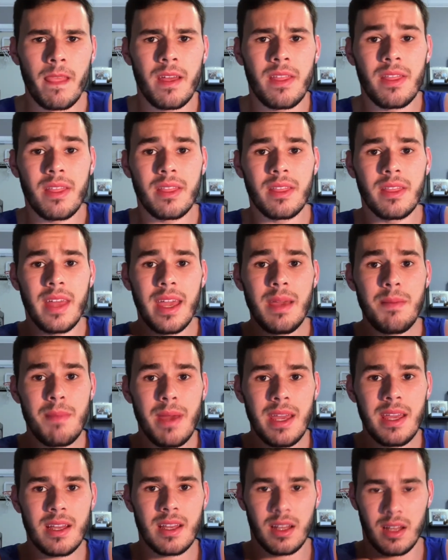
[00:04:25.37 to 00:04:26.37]
they
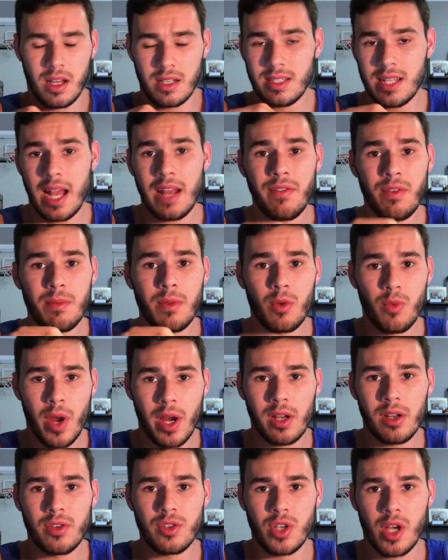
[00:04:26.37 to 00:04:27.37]
make, aside from their
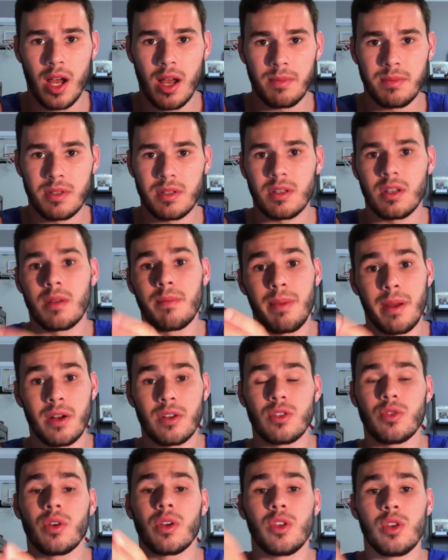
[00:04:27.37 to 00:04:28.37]
regular jobs, compared
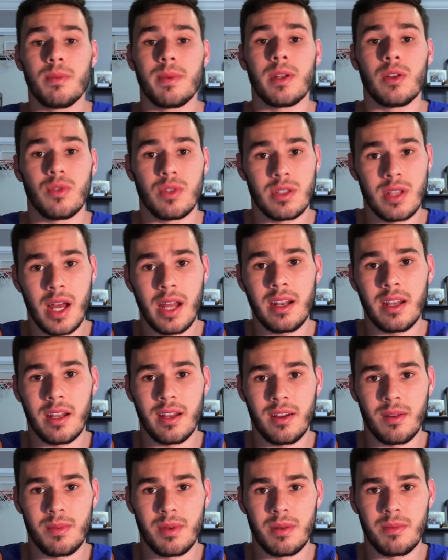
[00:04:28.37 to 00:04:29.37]
to a Cuban who is not an
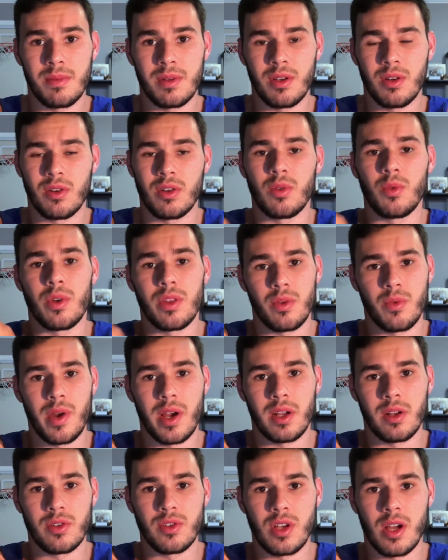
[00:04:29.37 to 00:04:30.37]
Airbnb owner with a
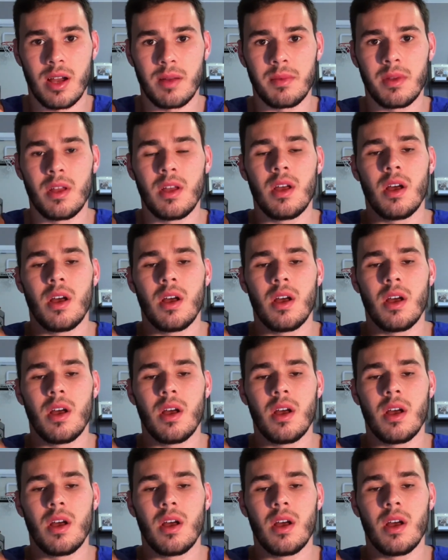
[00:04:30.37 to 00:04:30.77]
regular job,